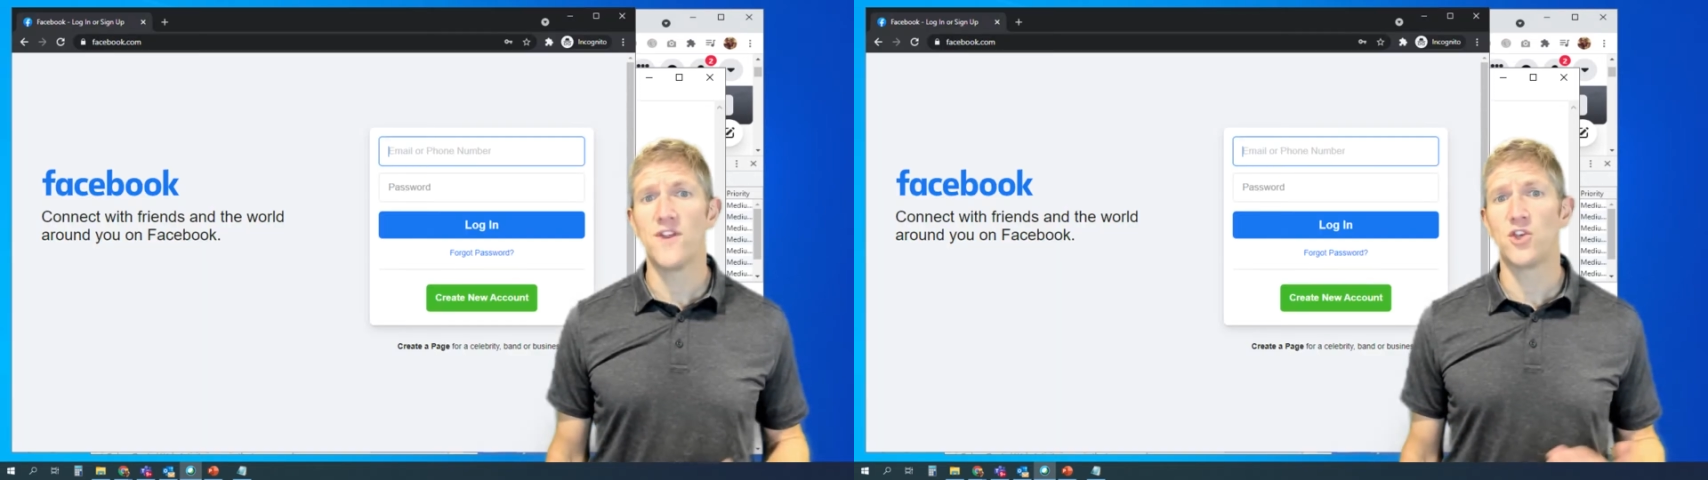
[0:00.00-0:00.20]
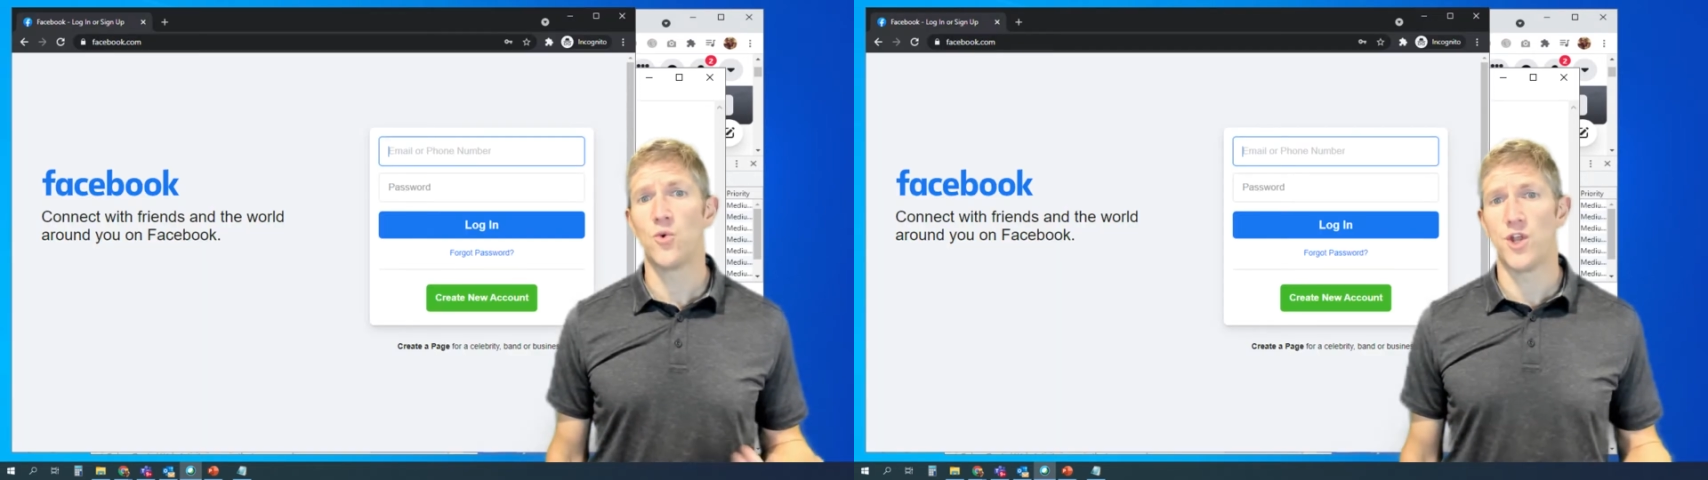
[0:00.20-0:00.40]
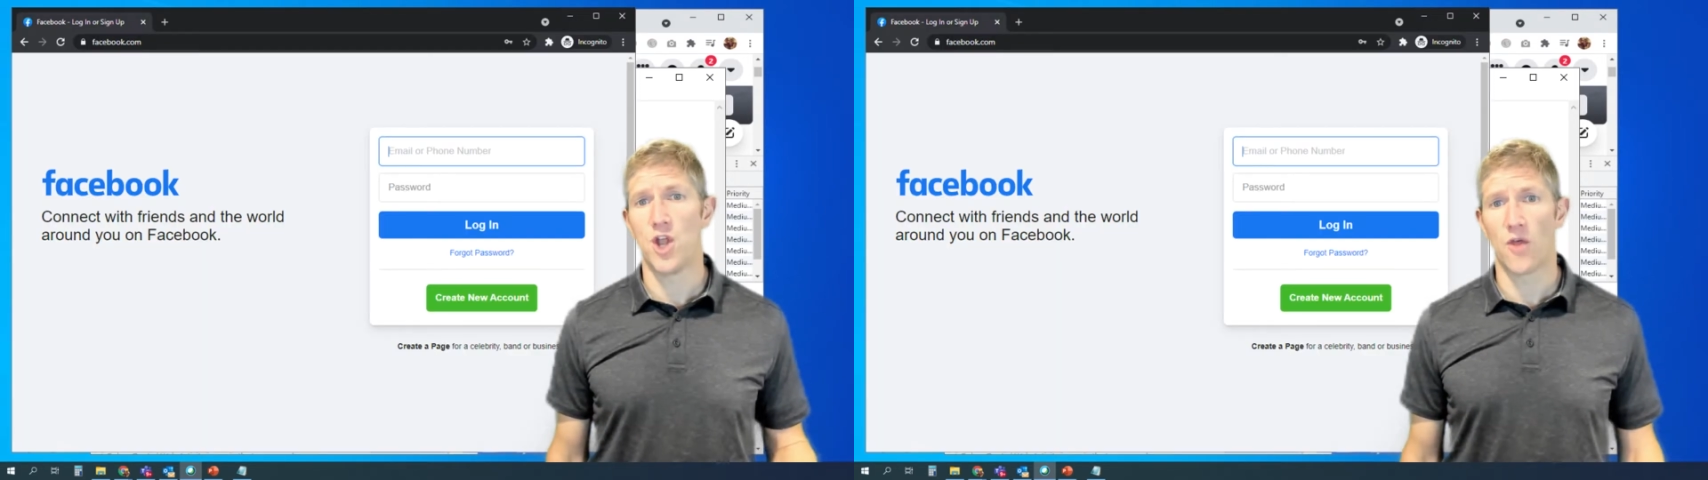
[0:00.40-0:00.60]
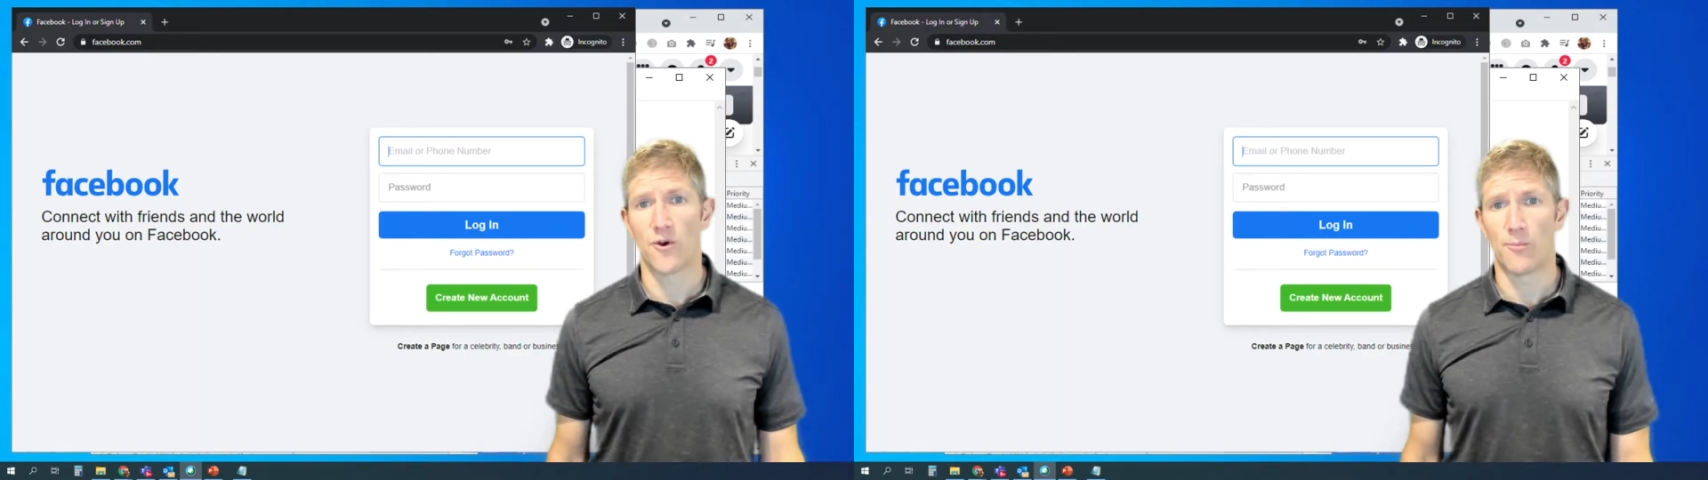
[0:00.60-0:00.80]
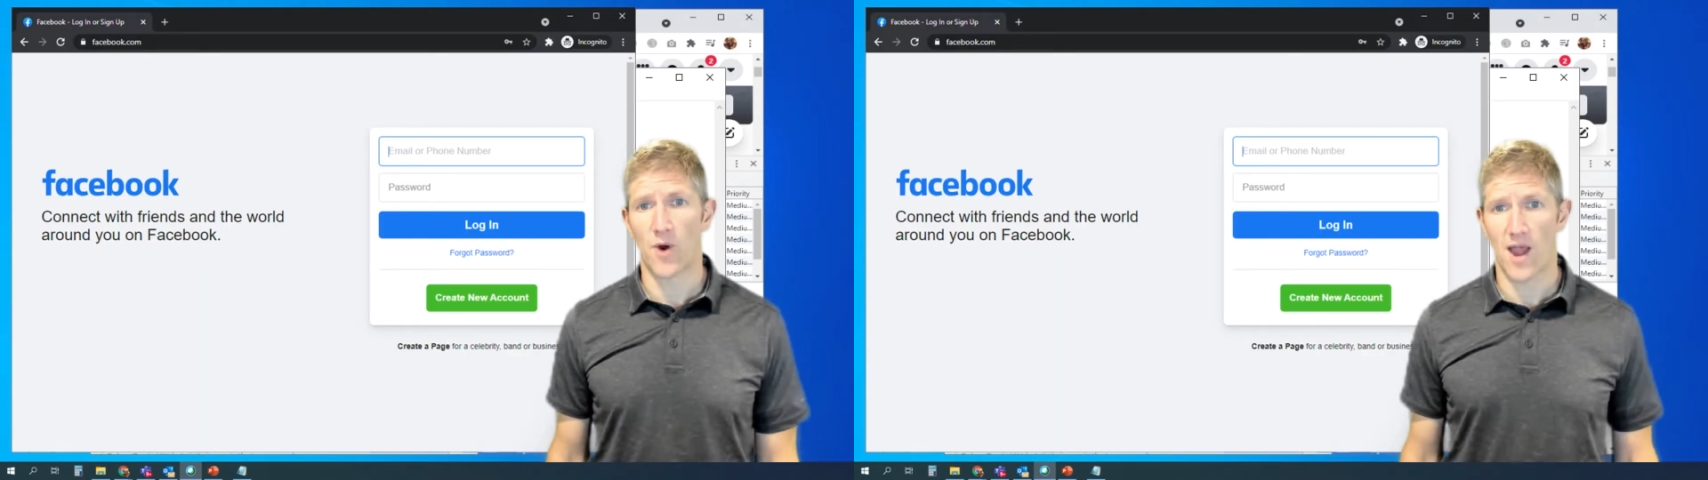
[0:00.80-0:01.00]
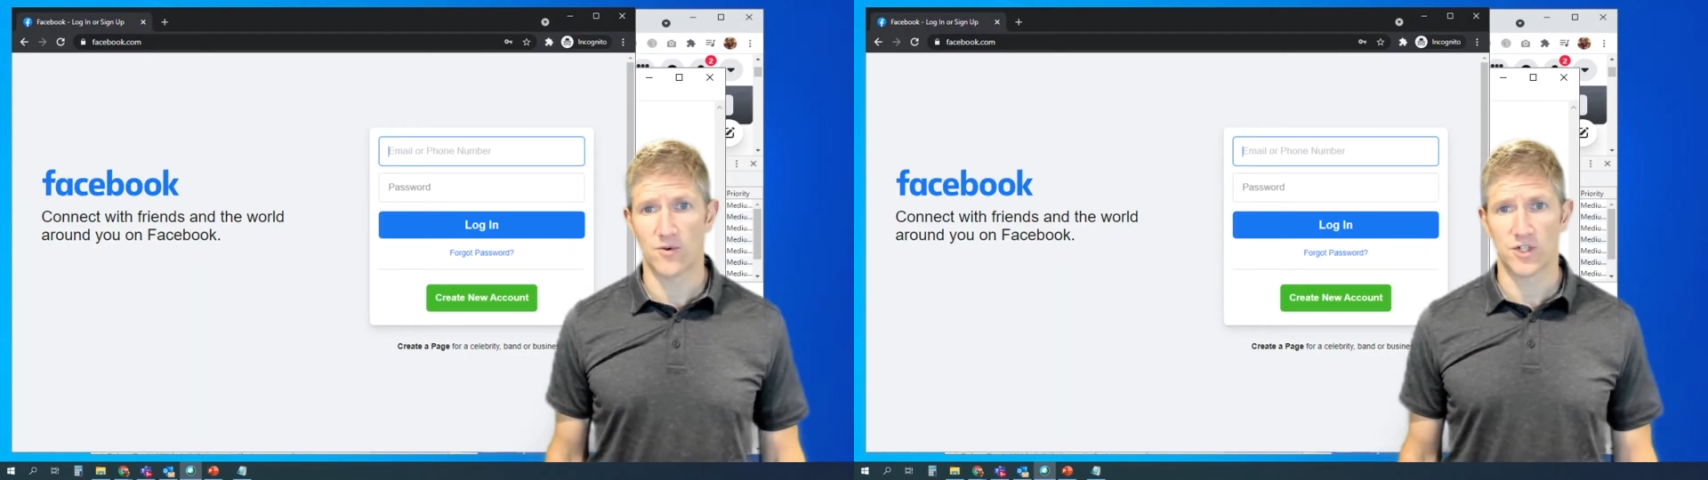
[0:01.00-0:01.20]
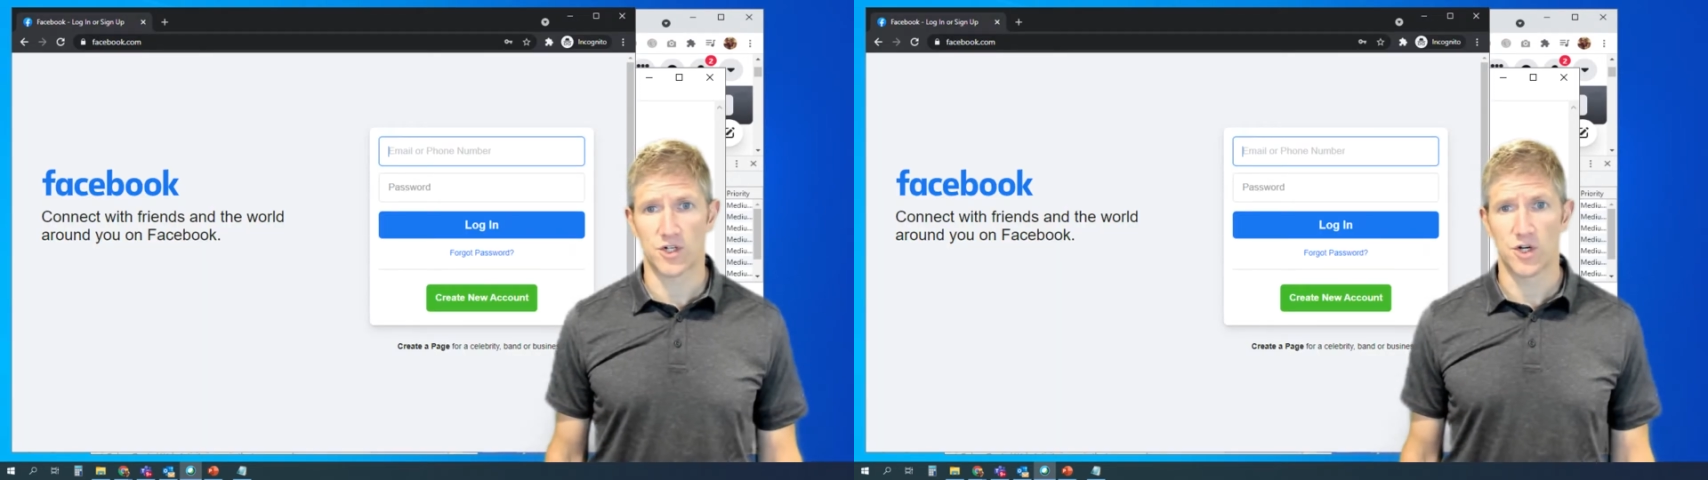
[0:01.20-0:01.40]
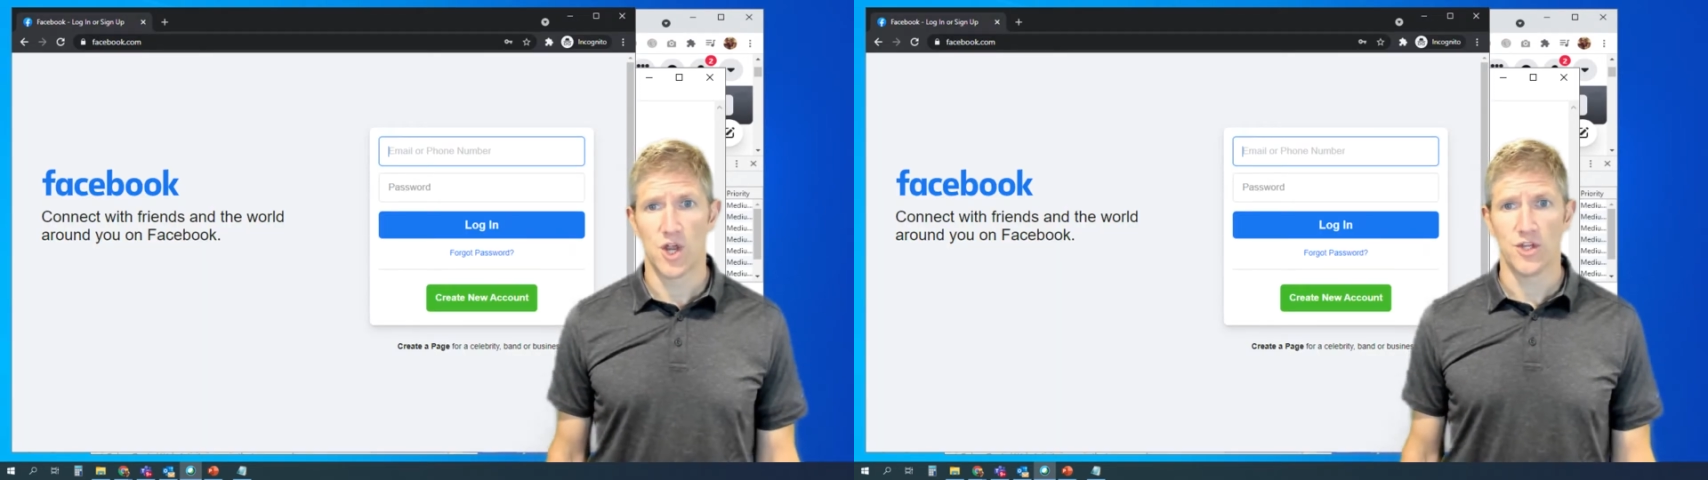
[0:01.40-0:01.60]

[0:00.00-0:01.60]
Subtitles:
to another browser,